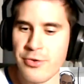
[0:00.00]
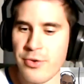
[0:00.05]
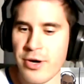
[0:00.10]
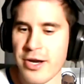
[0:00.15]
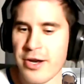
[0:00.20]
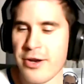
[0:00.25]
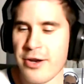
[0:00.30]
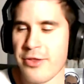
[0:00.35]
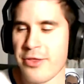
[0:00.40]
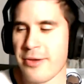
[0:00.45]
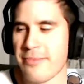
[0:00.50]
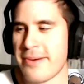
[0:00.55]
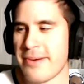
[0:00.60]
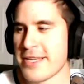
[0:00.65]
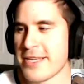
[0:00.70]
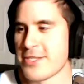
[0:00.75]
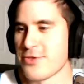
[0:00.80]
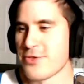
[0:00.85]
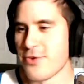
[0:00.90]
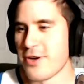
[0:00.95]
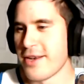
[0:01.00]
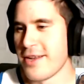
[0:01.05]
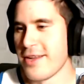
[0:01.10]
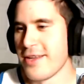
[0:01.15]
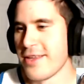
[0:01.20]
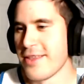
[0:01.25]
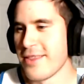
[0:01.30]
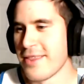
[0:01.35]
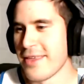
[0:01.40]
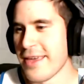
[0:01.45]
to know the best one?
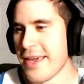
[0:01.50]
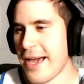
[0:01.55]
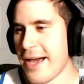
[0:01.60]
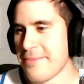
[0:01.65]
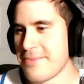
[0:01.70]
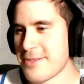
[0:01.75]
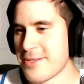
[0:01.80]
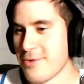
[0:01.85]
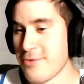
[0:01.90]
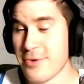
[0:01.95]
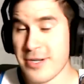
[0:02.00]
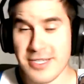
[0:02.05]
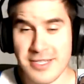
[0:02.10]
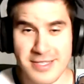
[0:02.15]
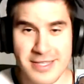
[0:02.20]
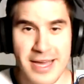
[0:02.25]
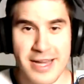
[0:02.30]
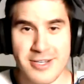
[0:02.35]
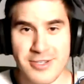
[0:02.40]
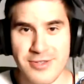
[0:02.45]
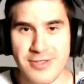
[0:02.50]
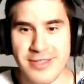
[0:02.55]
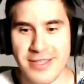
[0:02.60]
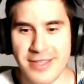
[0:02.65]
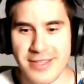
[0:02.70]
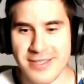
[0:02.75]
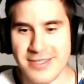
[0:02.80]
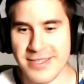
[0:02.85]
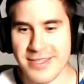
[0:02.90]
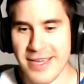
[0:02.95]
The absolute, which is actually the
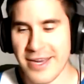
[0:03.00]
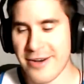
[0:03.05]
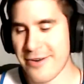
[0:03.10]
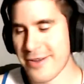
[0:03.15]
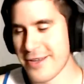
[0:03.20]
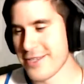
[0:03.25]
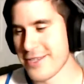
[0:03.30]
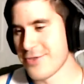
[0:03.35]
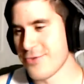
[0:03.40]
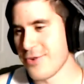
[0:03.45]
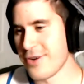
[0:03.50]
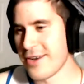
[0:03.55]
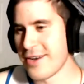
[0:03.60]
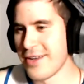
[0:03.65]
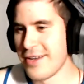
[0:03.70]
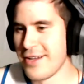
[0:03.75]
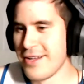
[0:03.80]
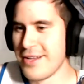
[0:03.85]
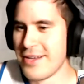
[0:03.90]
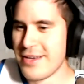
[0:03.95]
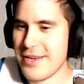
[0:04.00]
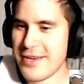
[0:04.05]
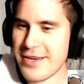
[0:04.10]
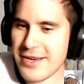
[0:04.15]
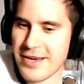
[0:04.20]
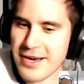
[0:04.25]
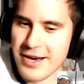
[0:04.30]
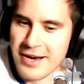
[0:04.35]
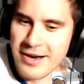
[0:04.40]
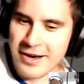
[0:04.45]
scariest one.
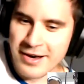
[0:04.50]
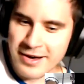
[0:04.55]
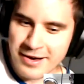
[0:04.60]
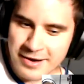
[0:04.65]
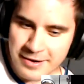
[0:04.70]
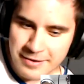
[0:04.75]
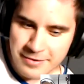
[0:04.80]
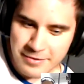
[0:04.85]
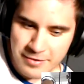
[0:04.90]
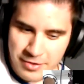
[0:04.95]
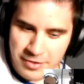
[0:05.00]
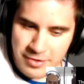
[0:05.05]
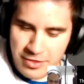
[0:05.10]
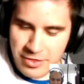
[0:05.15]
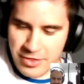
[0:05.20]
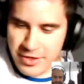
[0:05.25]
There